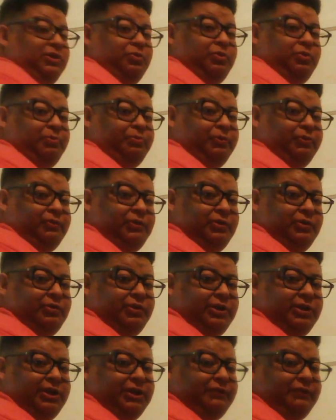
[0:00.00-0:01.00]
that we're probably
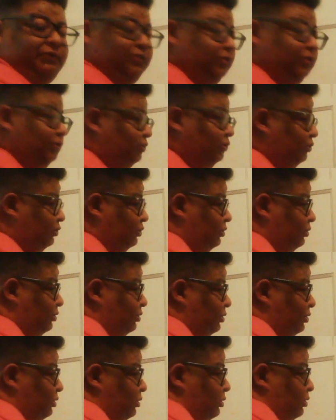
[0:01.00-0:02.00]
going to have to use
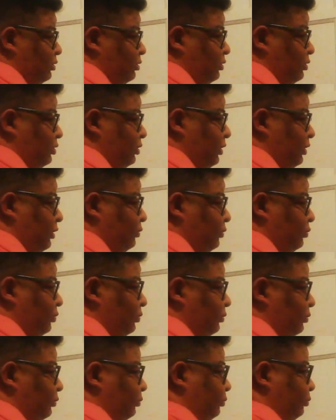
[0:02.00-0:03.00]
chain
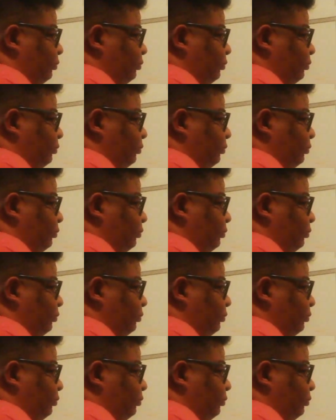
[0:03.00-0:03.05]
rule,